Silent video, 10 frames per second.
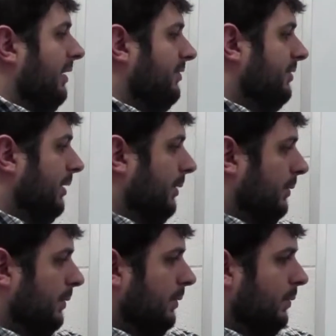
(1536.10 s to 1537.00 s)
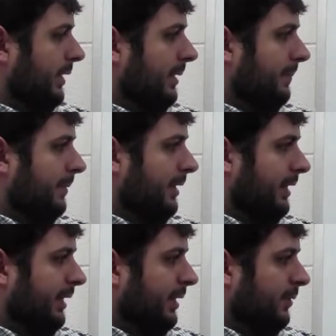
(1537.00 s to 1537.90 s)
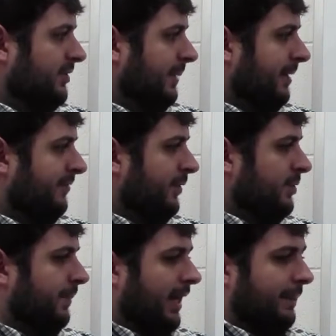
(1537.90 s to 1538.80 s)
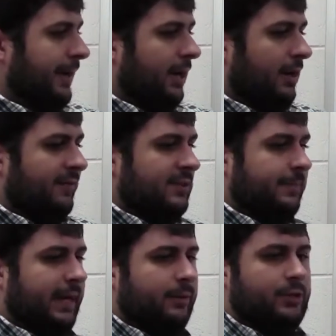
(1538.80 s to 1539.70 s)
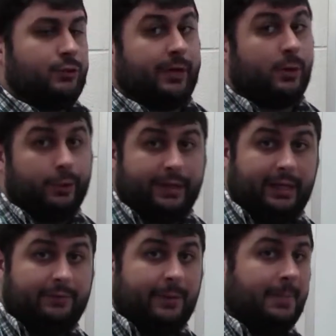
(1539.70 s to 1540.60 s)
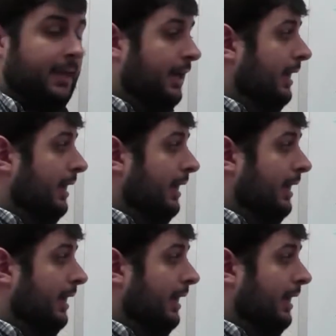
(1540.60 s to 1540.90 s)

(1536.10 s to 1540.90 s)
So when I'm, say my first body paragraph is about the tranquility of it,